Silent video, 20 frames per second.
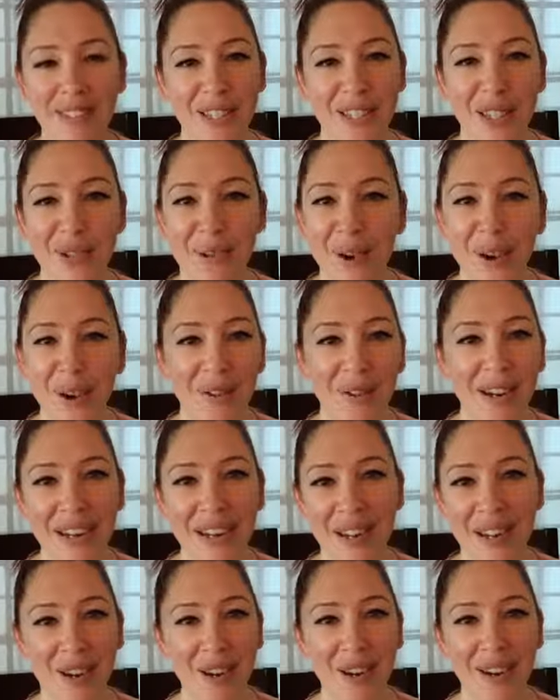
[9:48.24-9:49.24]
You
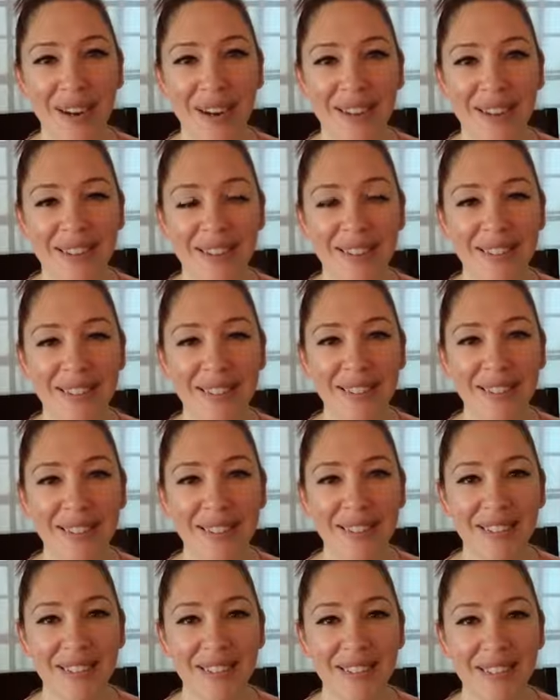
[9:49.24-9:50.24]
already are.
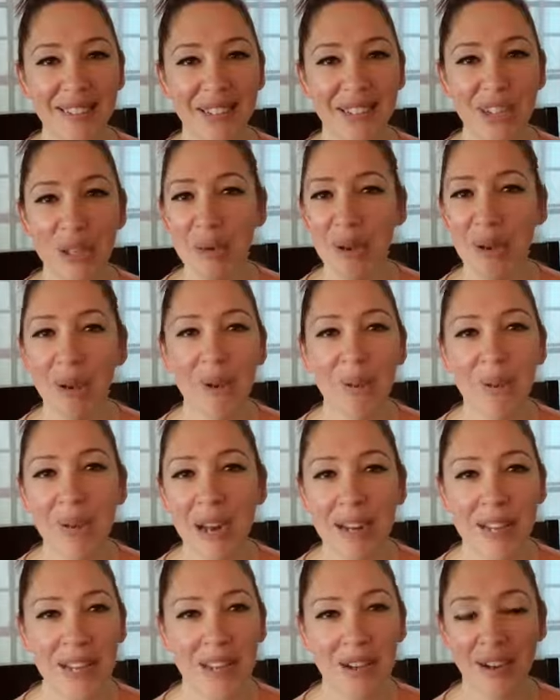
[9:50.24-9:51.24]
You
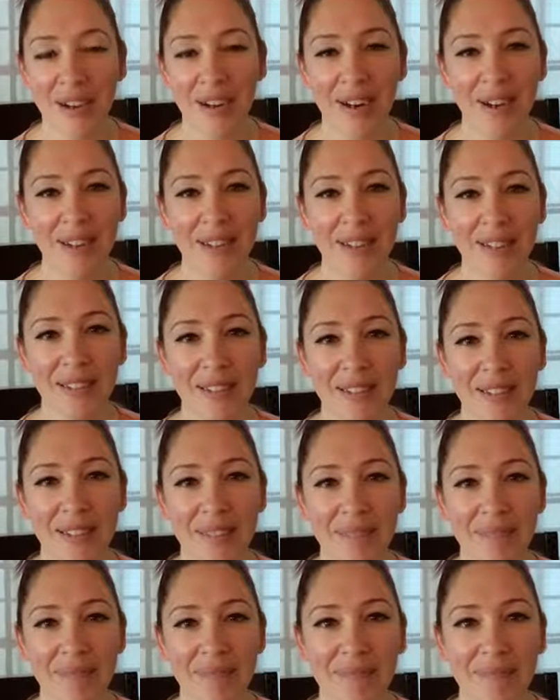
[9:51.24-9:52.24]
already are.
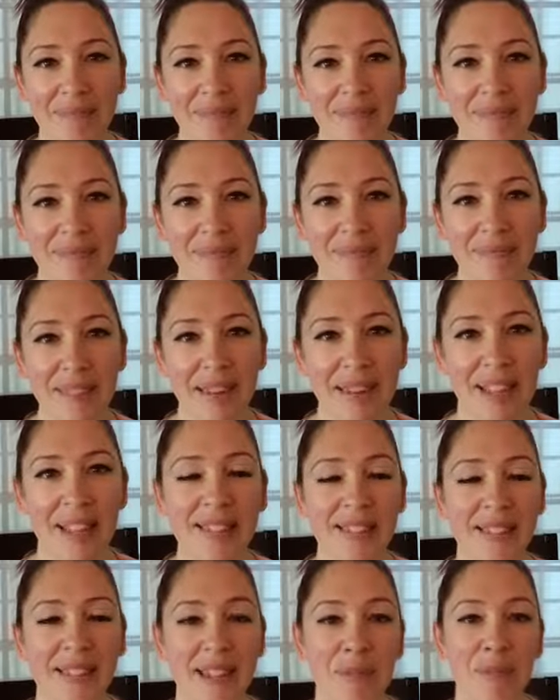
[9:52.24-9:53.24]

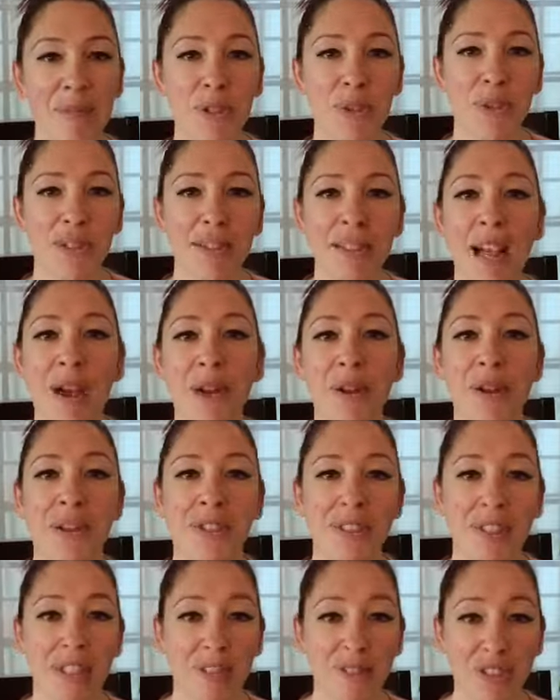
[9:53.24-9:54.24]
It's time to allow
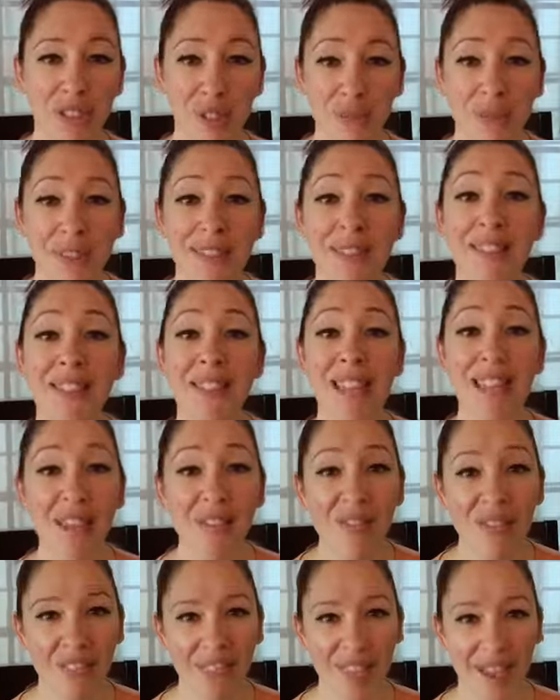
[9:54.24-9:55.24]
yourself to
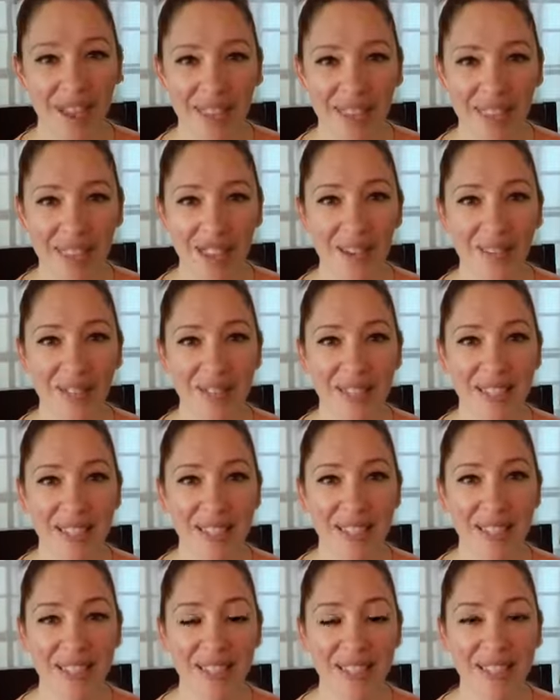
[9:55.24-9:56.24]
receive that gift
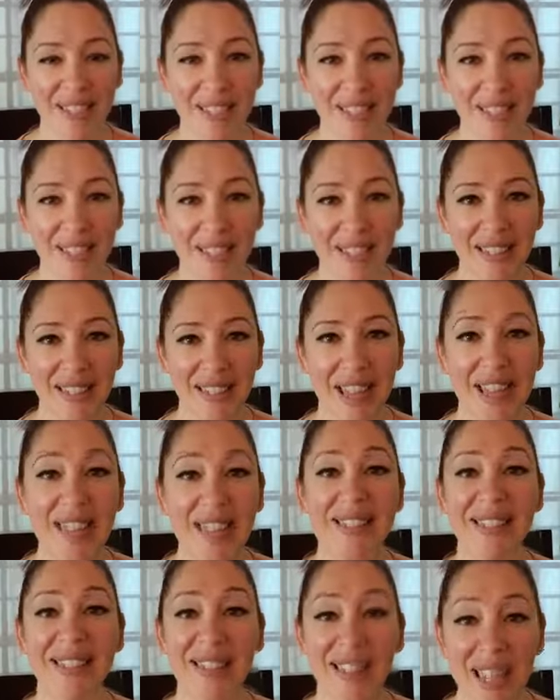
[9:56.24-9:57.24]

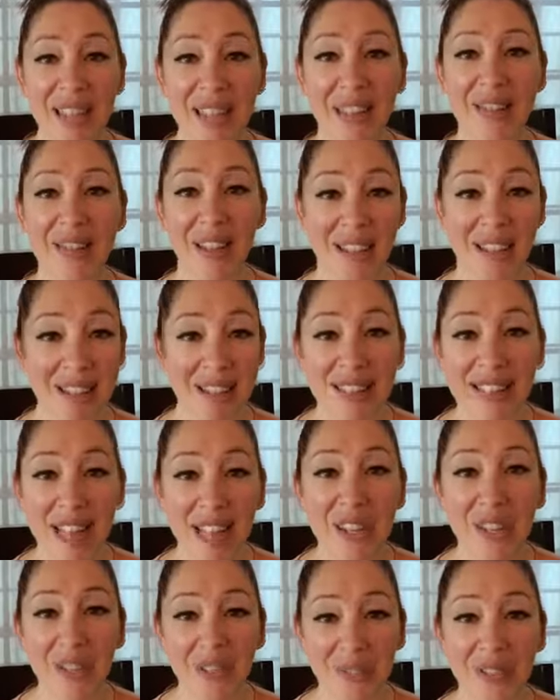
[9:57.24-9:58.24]
and set it and
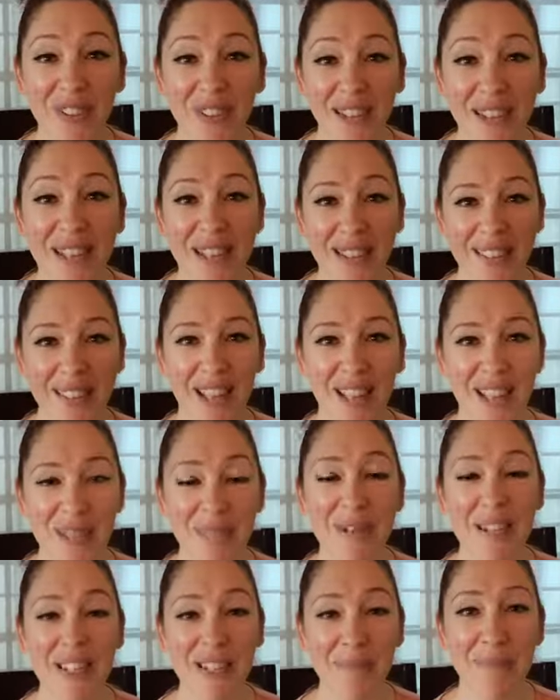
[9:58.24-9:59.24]
set you free. That's
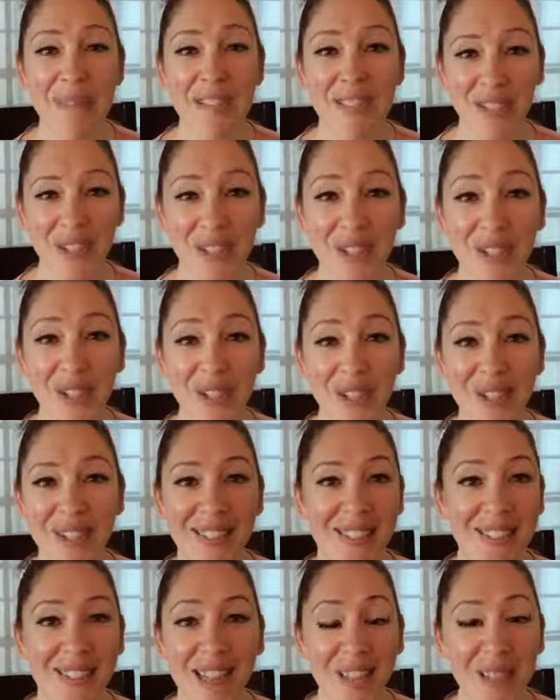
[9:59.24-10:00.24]
what it's meant to do, to
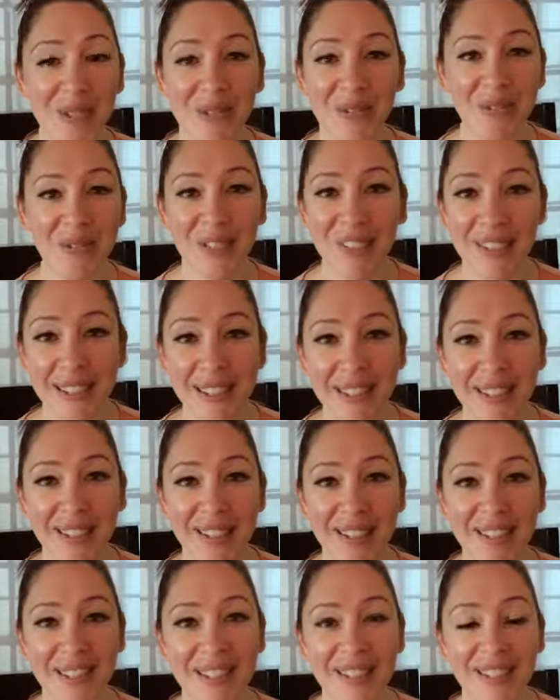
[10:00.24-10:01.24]
set you free
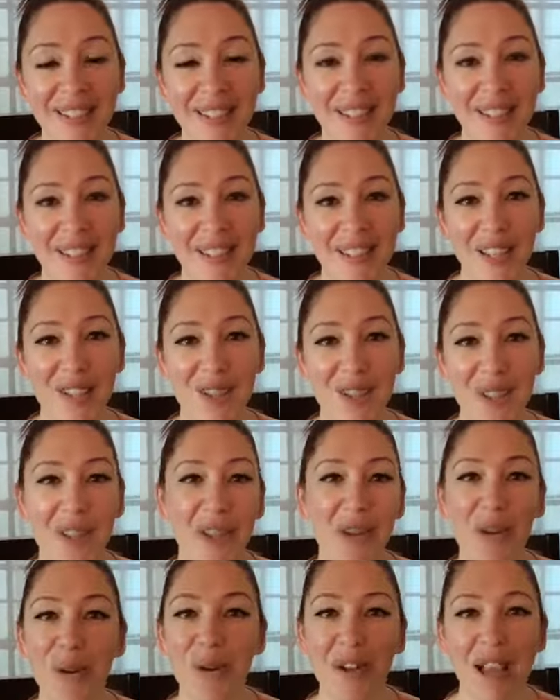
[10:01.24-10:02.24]
so that
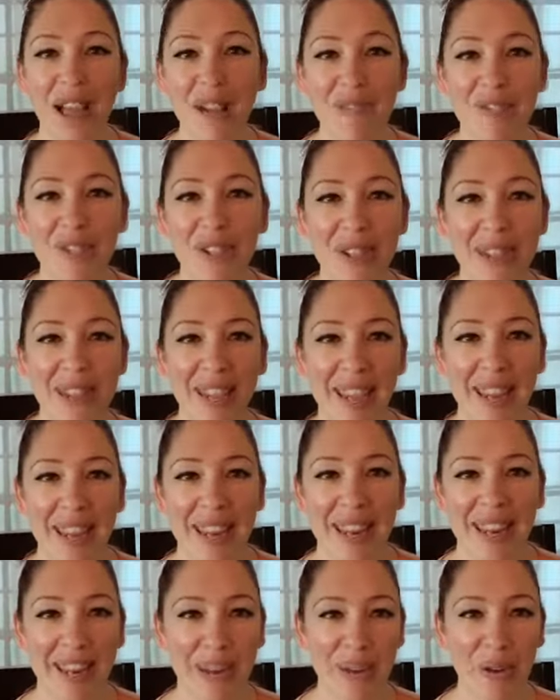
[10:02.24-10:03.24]
you don't have to
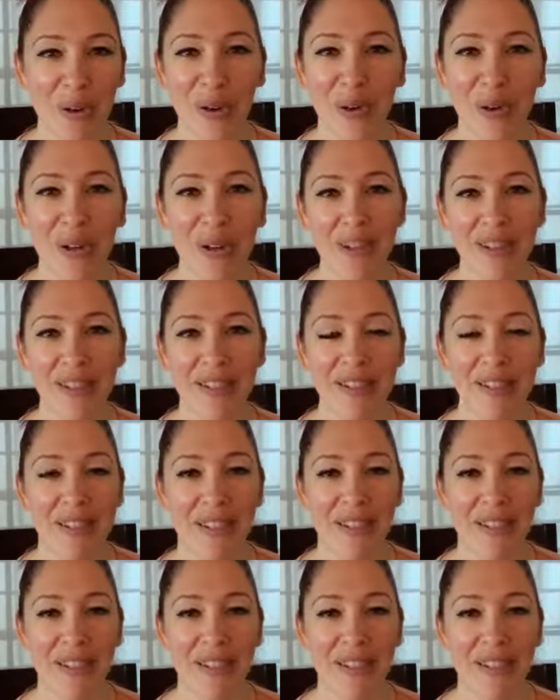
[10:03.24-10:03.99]
gain and earn